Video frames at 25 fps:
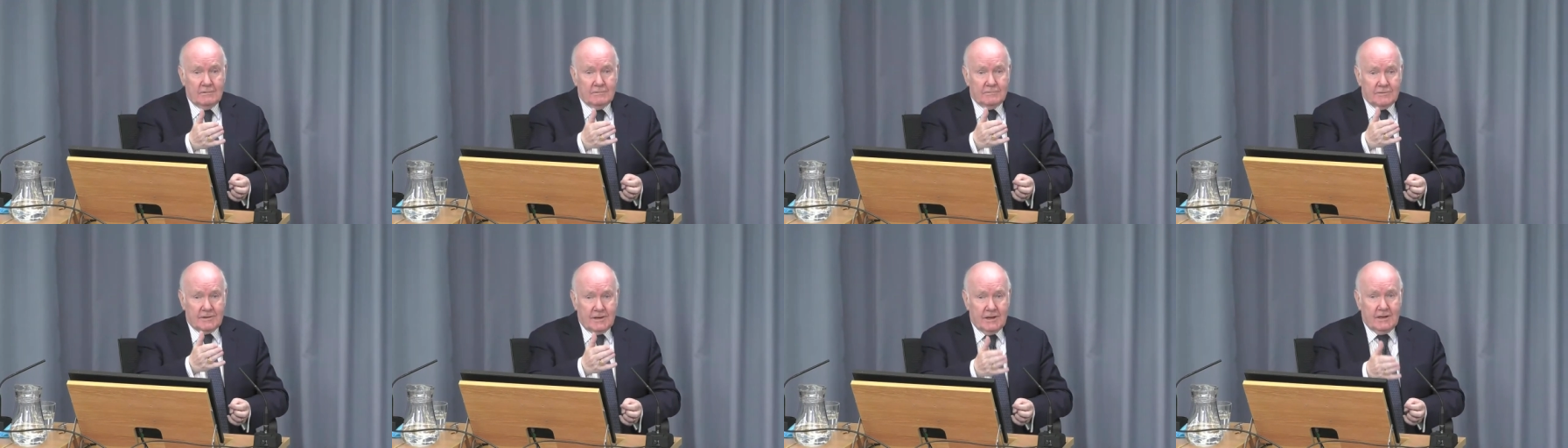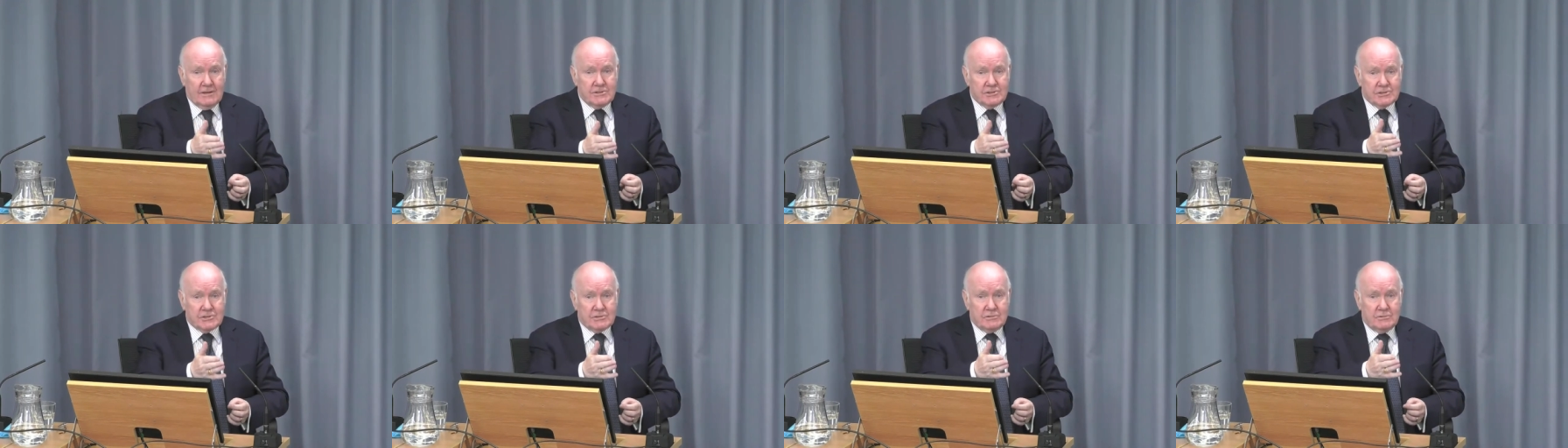
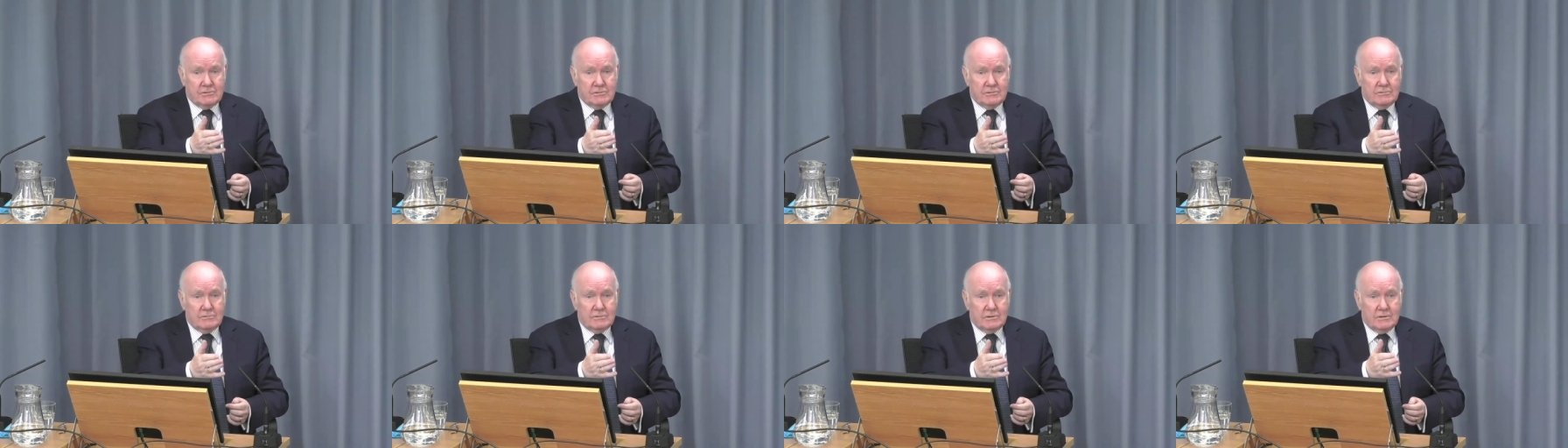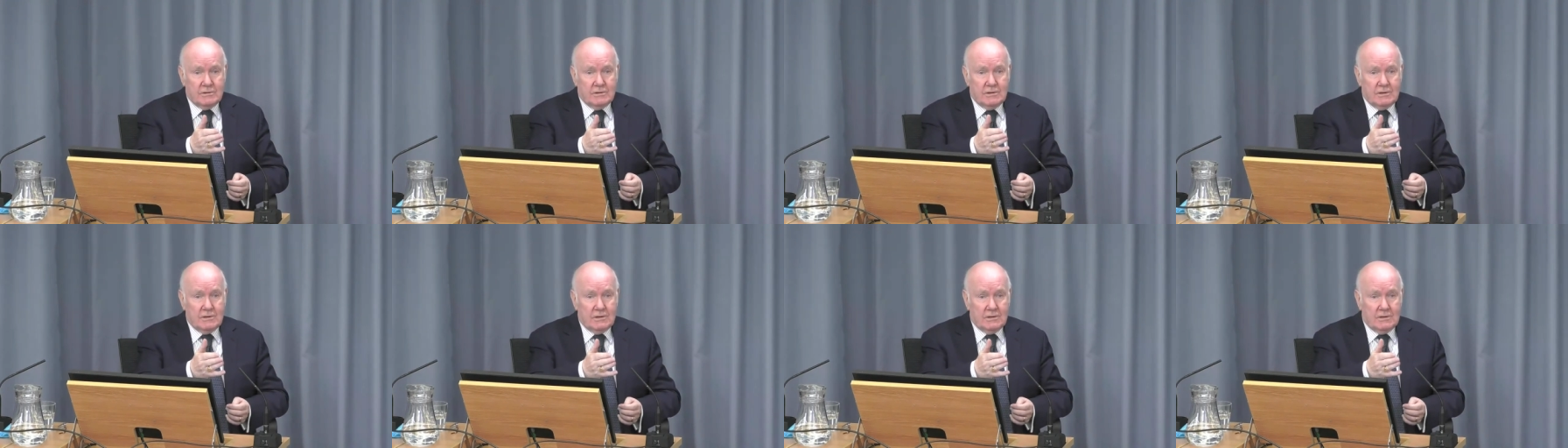financial
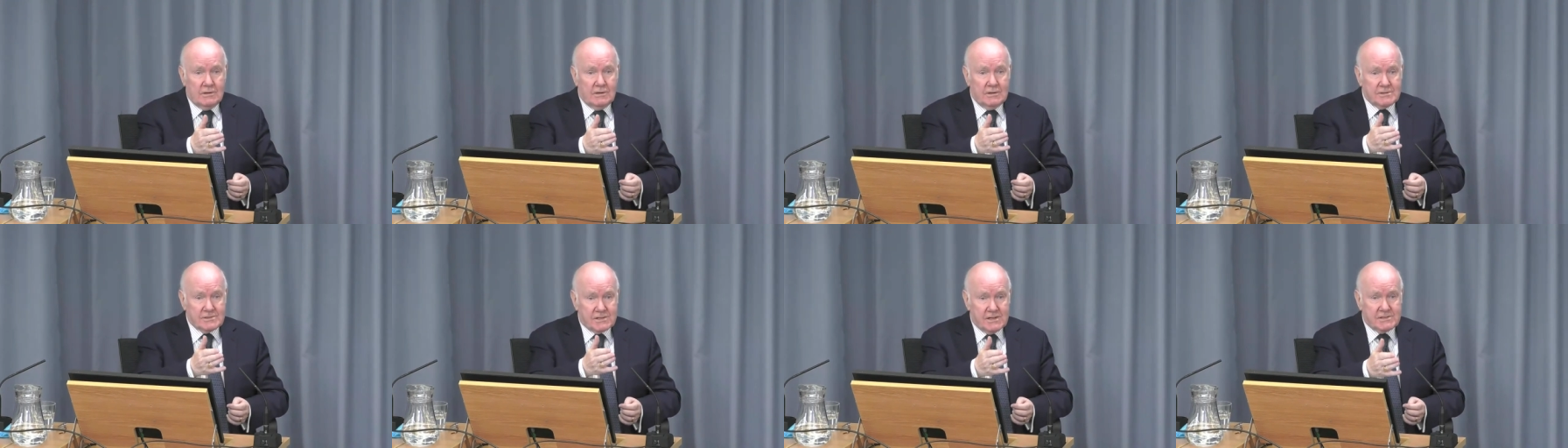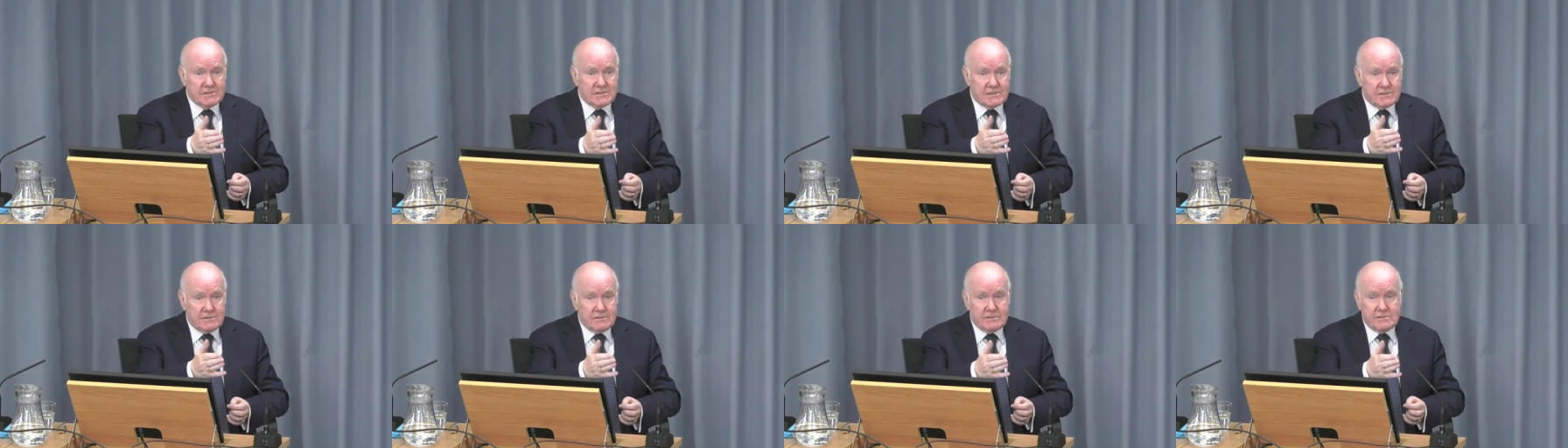uh,
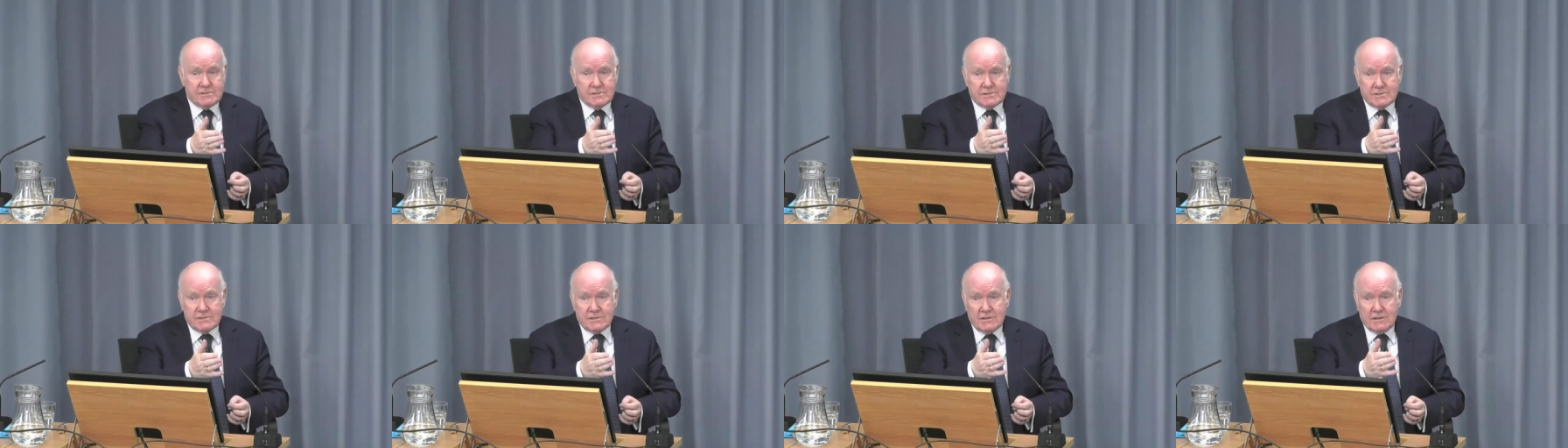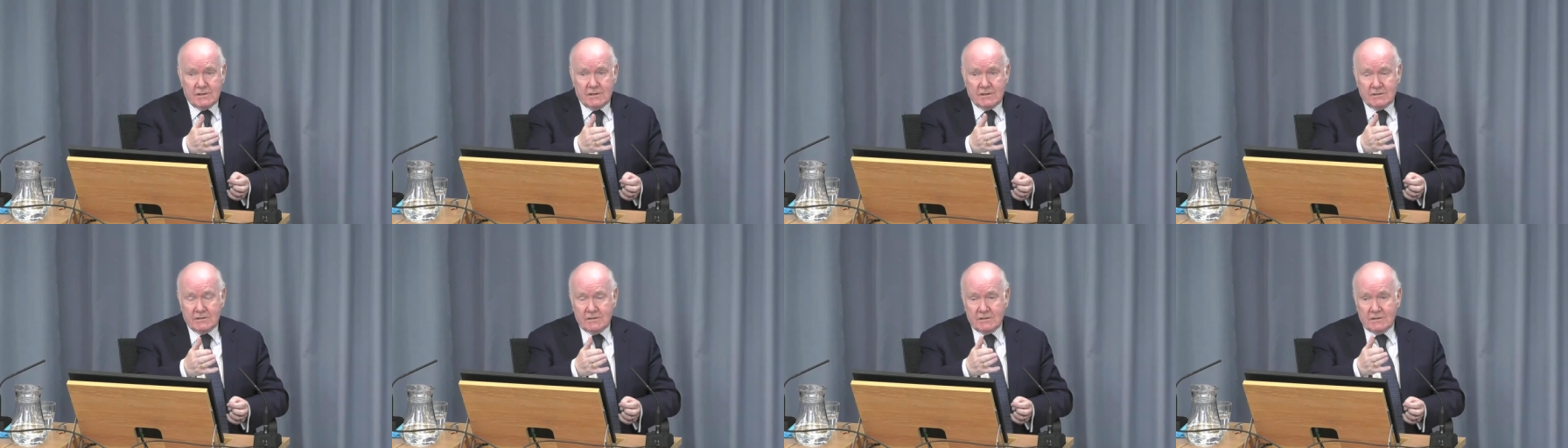assistance
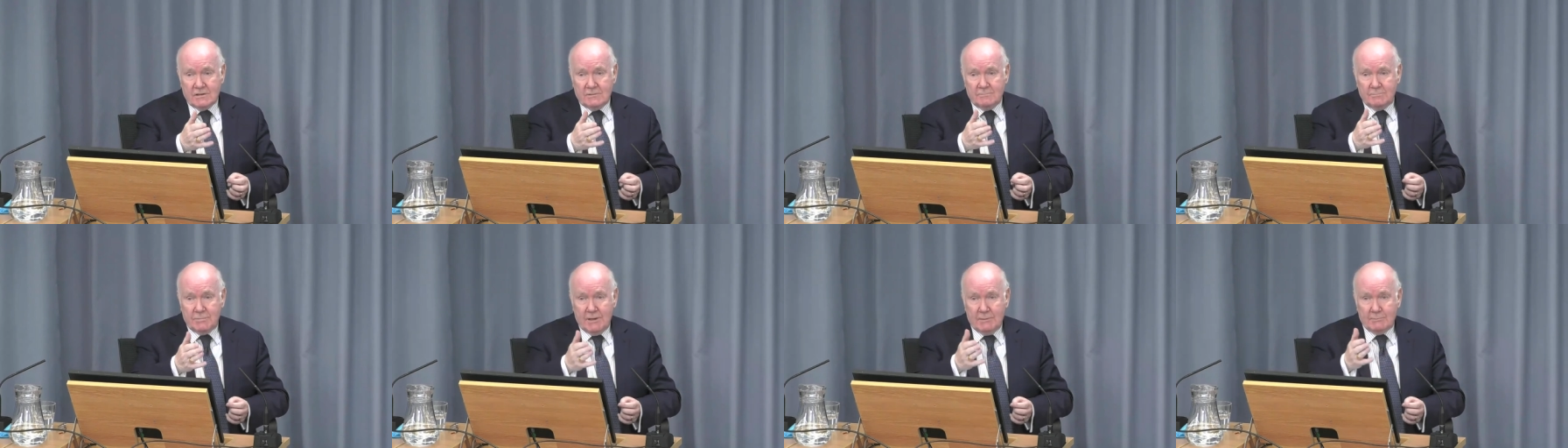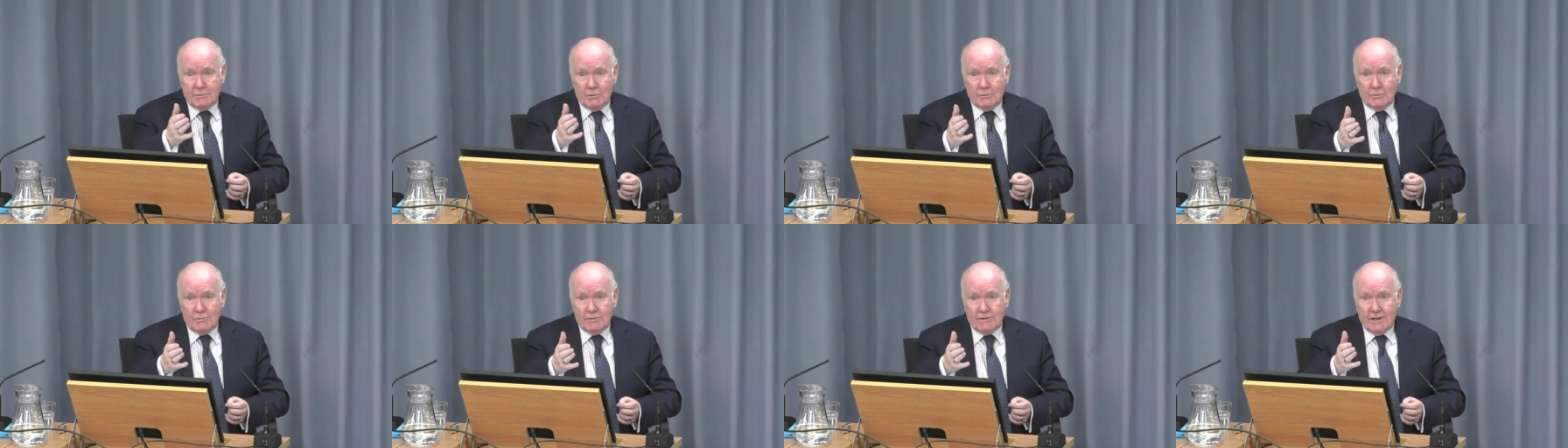and, and
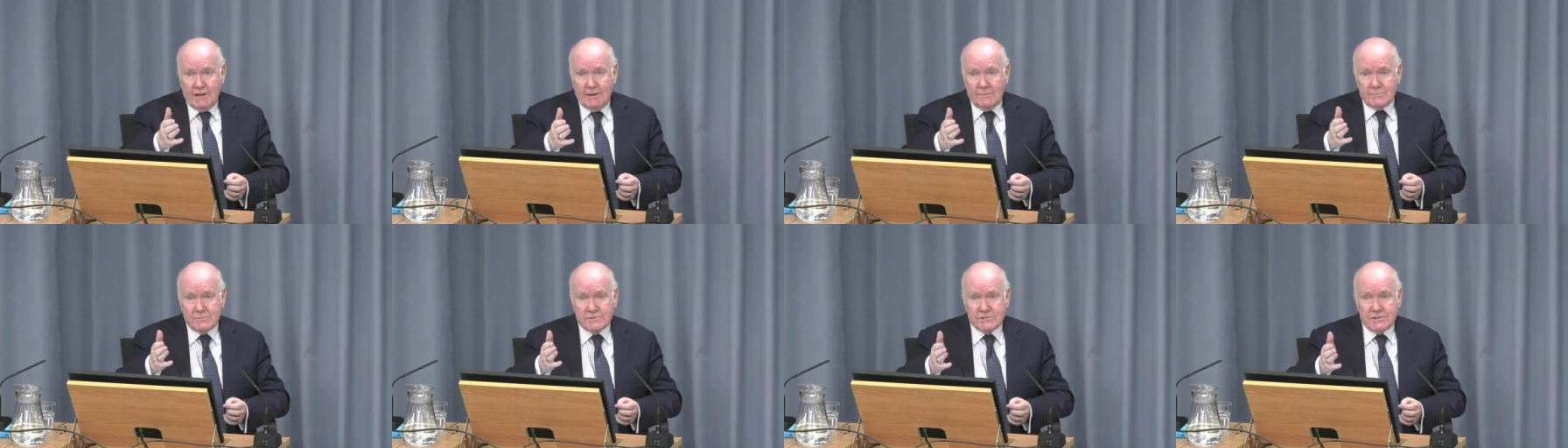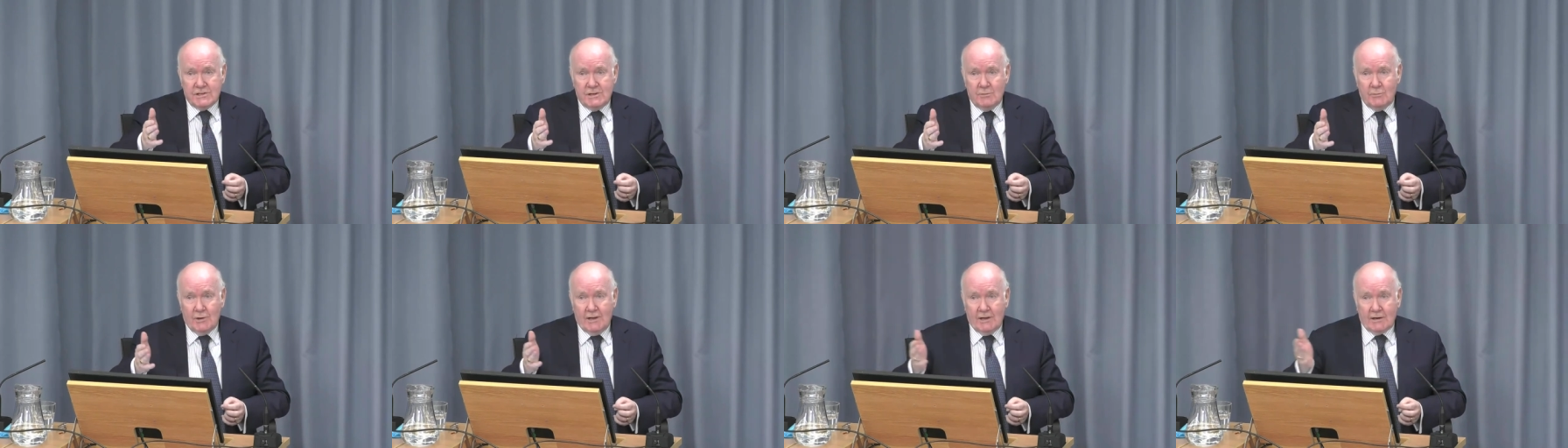people with Hep
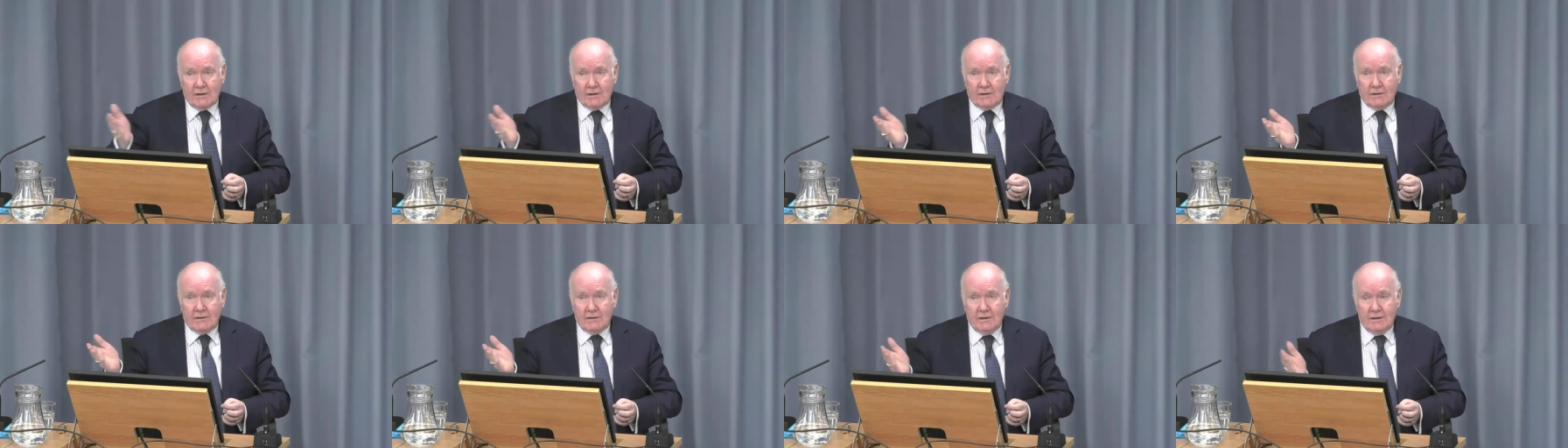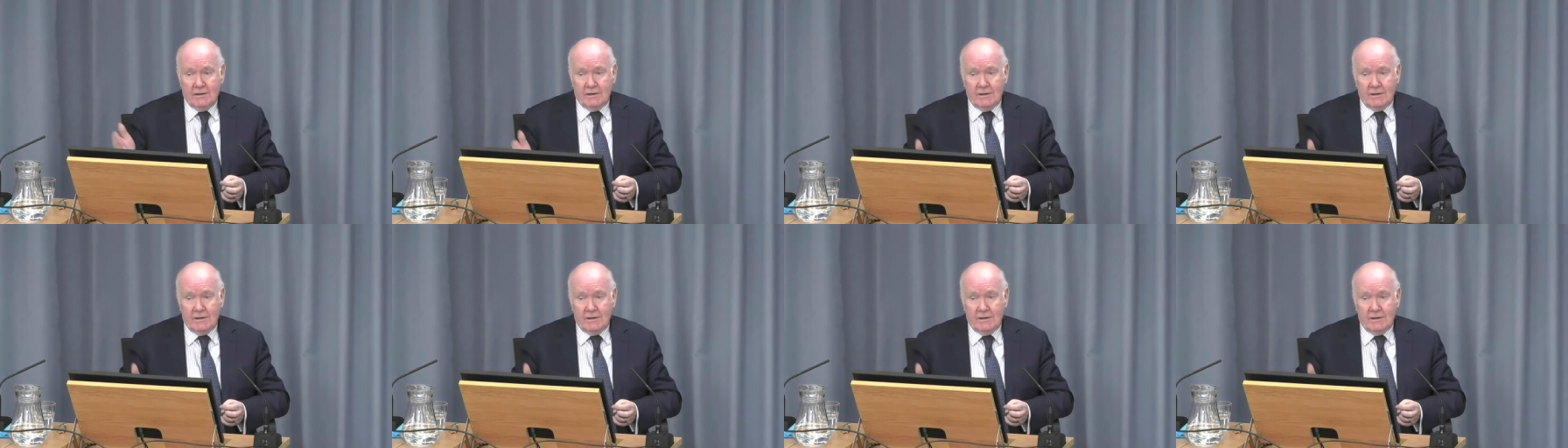C weren't.